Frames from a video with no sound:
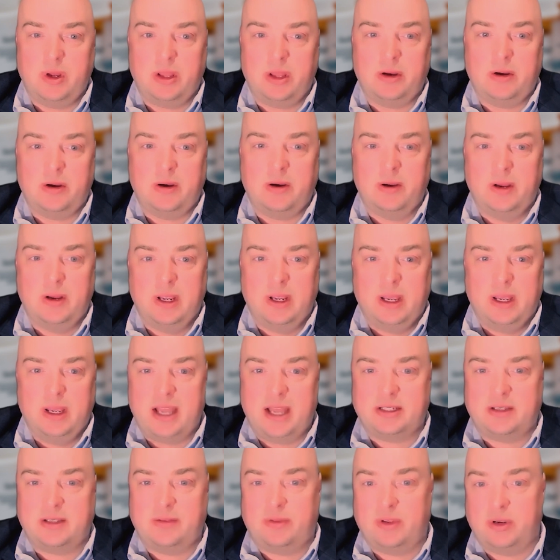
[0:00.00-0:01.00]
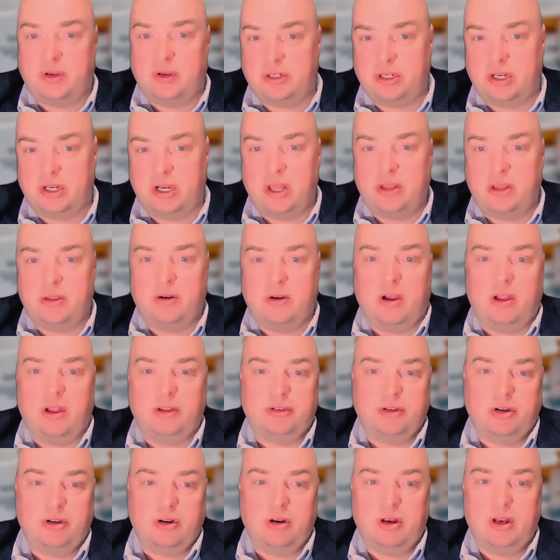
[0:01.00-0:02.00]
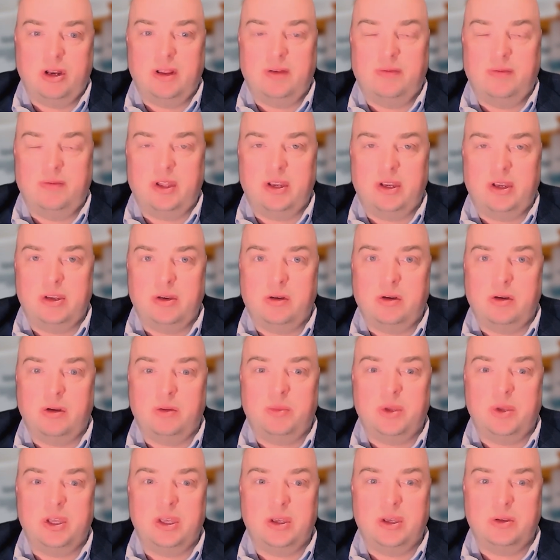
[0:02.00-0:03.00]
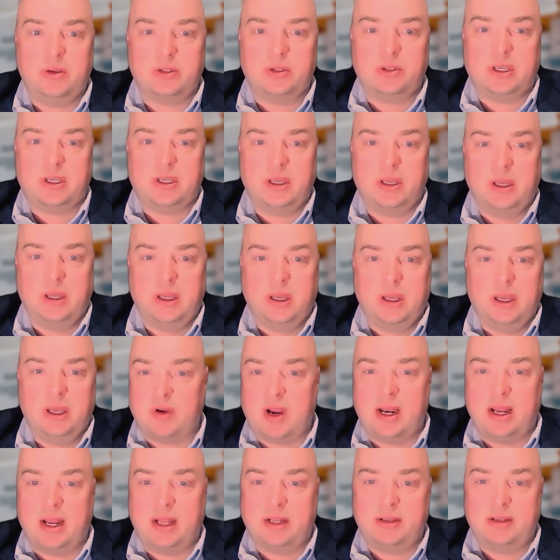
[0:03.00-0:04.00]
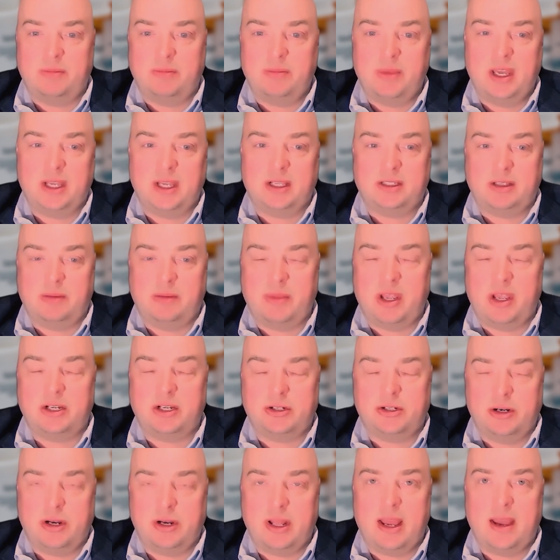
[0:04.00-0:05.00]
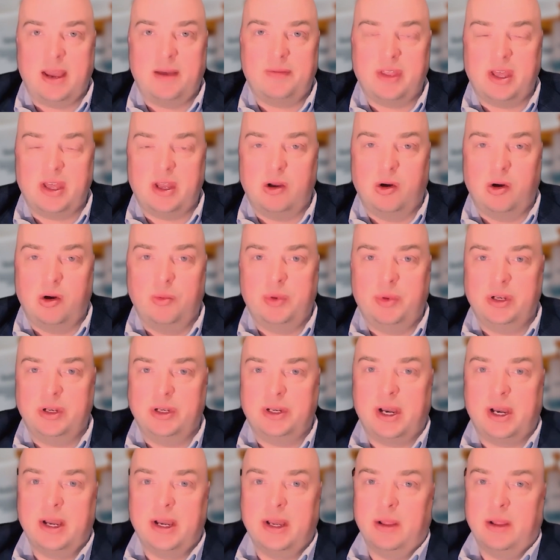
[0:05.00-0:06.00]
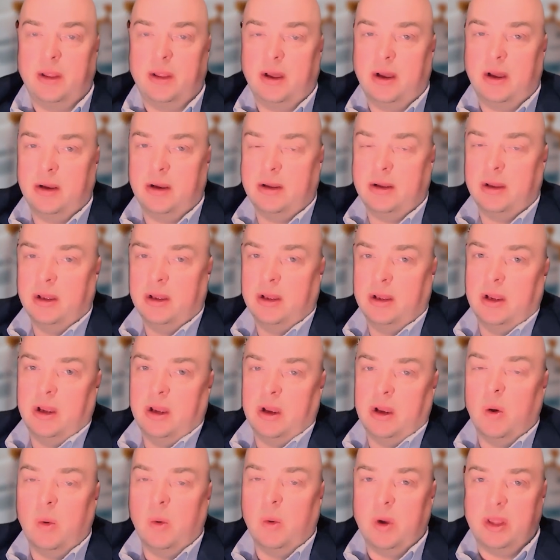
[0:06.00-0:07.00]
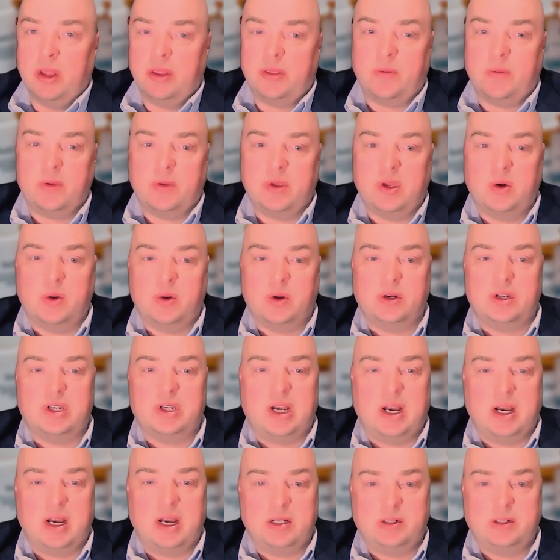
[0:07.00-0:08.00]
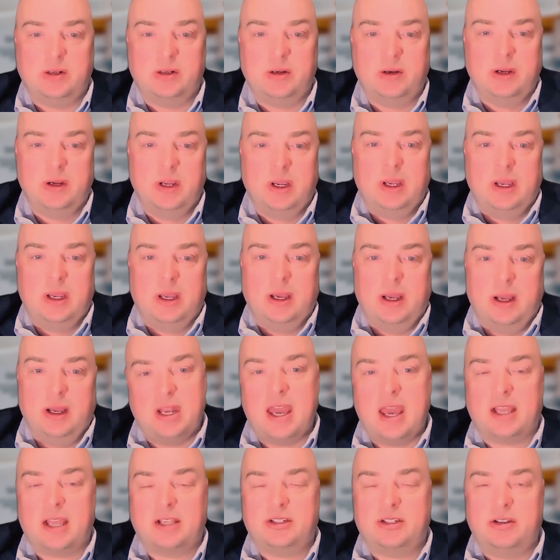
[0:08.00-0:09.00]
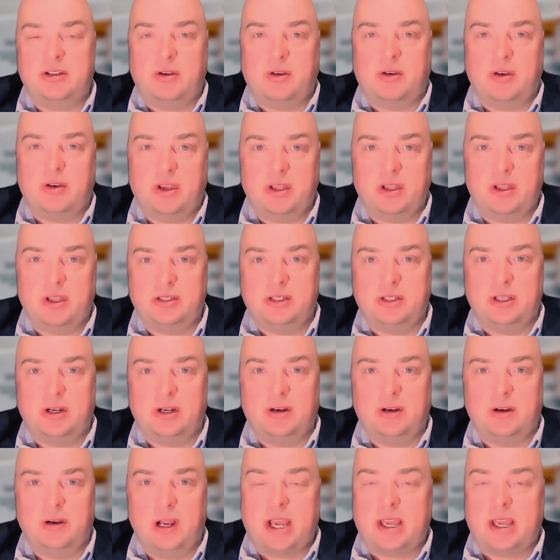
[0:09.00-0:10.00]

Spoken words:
another. Ask if there's another alternative that you could be using. Try not to mix and make sure to have that open dialogue with your doctor. Next, you could consider